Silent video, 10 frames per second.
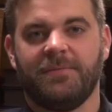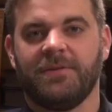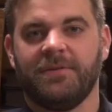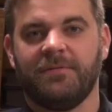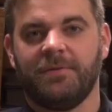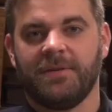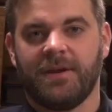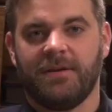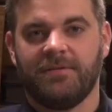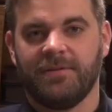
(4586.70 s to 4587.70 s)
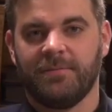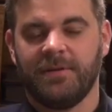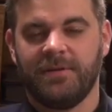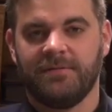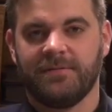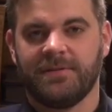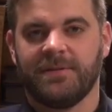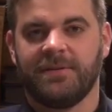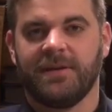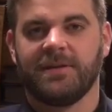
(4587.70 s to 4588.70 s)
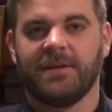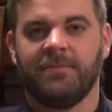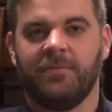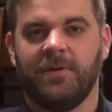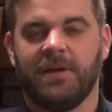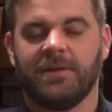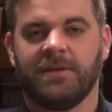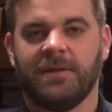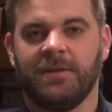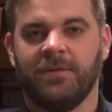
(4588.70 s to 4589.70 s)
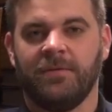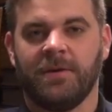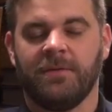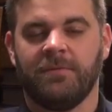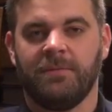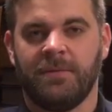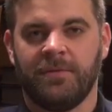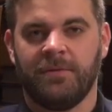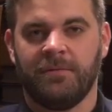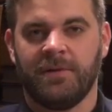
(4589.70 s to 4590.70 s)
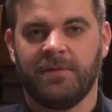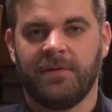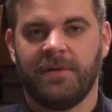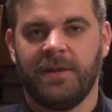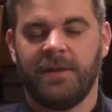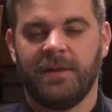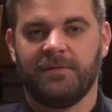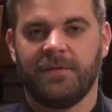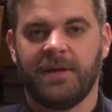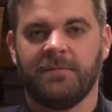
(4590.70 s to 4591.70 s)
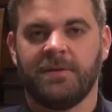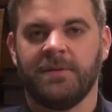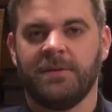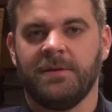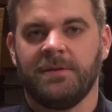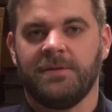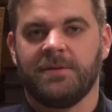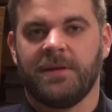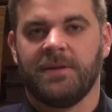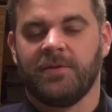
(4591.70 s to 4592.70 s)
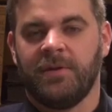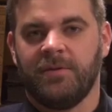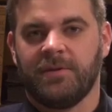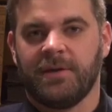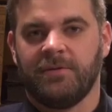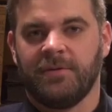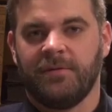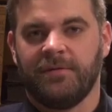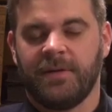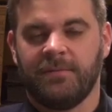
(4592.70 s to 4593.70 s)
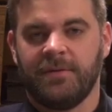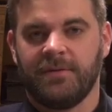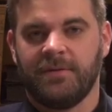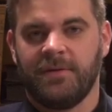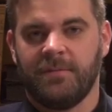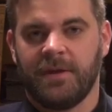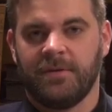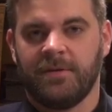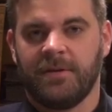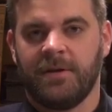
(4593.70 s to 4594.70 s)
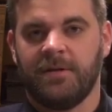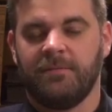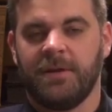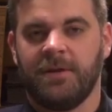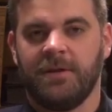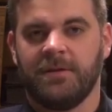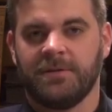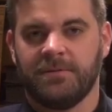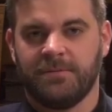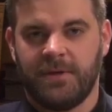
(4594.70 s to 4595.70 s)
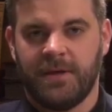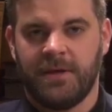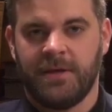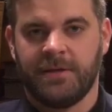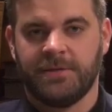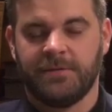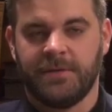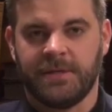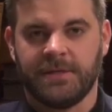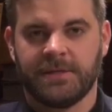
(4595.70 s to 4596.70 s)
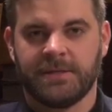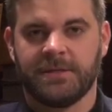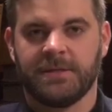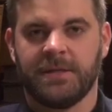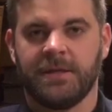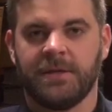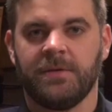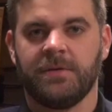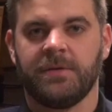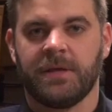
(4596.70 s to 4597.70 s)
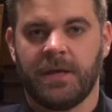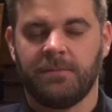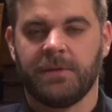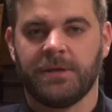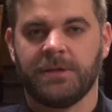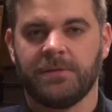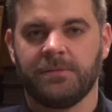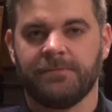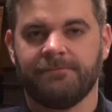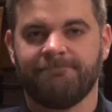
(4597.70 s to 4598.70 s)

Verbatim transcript: episode of What Catholics Believe. Until next time, we ask that you all remember the words of Our Lady at Fatima, to consecrate yourselves and your families to the Immaculate Heart of Mary, and to pray and do penance. Thank you, and God bless you.